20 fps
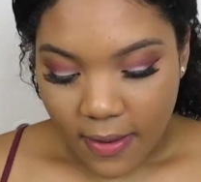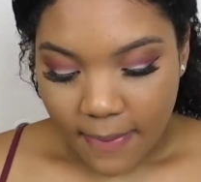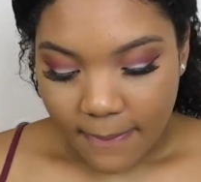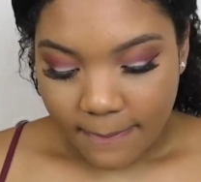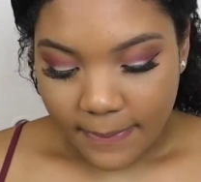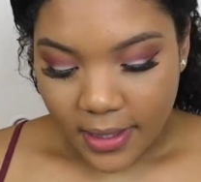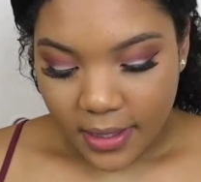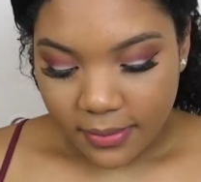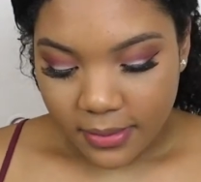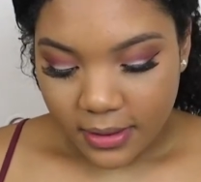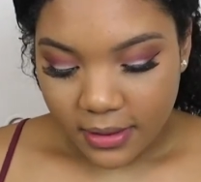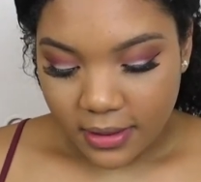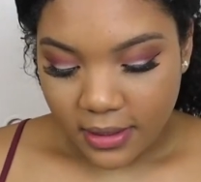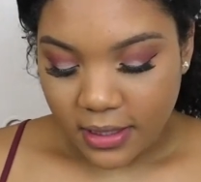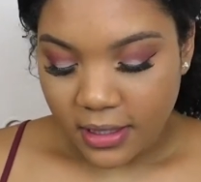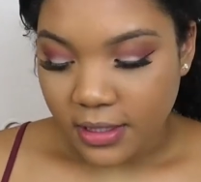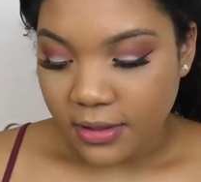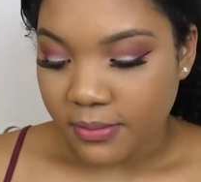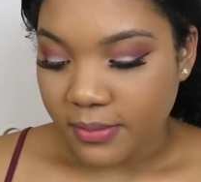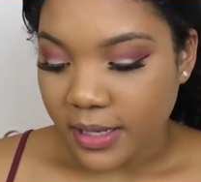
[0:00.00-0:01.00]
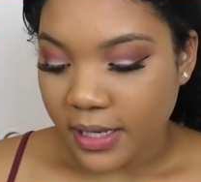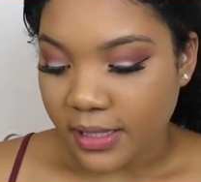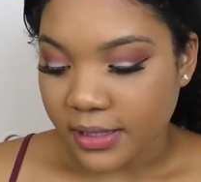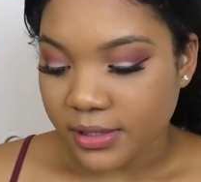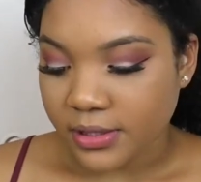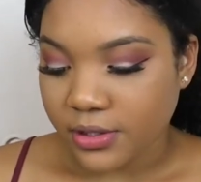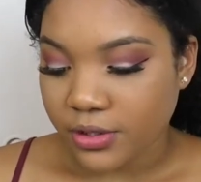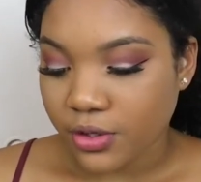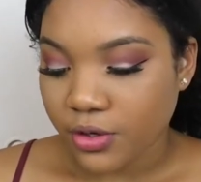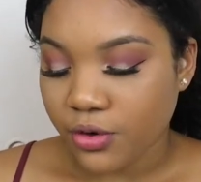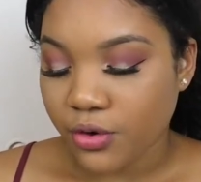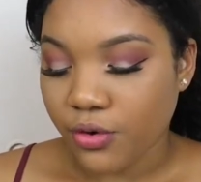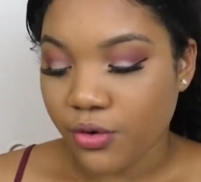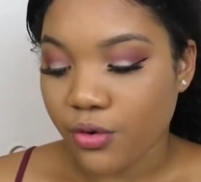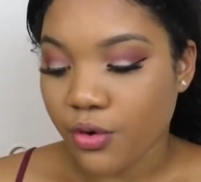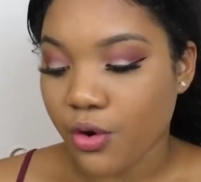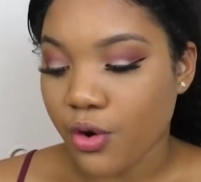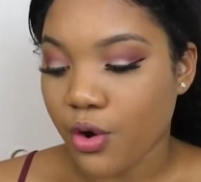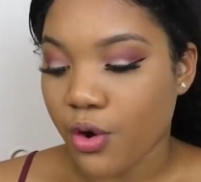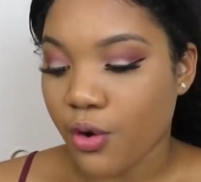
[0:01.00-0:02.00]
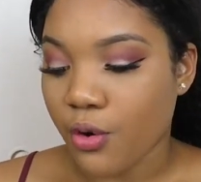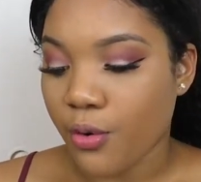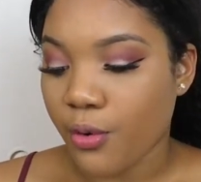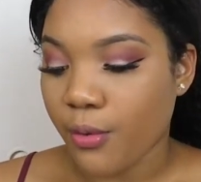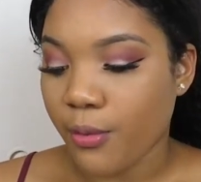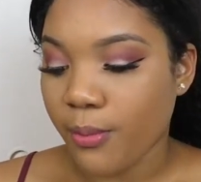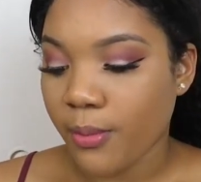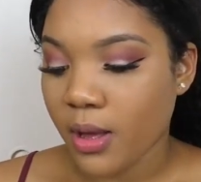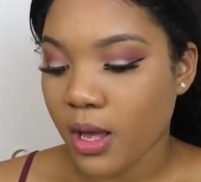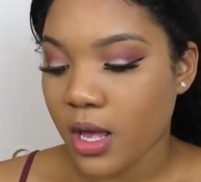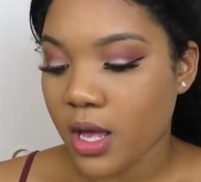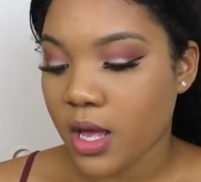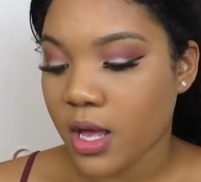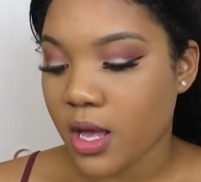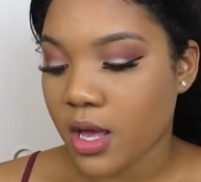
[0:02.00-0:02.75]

Maybelline Master Chrome